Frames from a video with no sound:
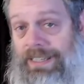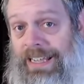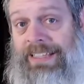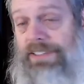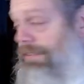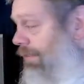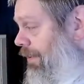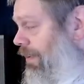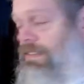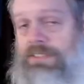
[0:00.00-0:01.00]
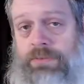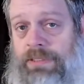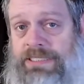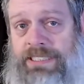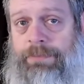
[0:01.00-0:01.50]
I do. It's
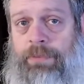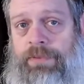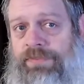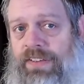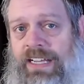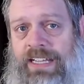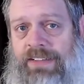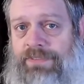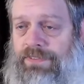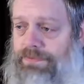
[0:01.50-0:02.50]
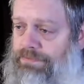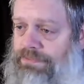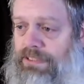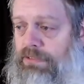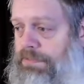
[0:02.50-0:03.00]
27.5
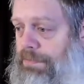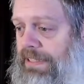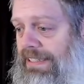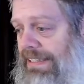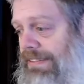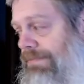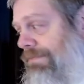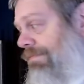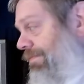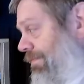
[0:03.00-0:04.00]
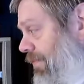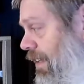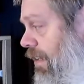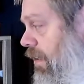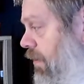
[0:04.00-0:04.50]
single speed.
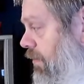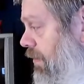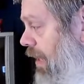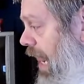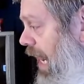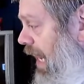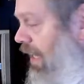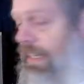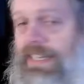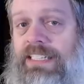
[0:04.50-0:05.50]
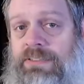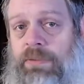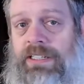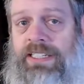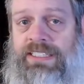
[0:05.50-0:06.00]
You know, it is
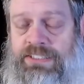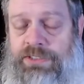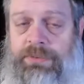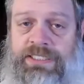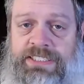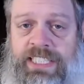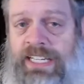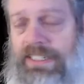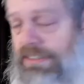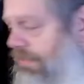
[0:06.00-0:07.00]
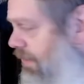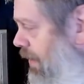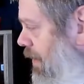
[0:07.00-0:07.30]
what it is. Two inch tires.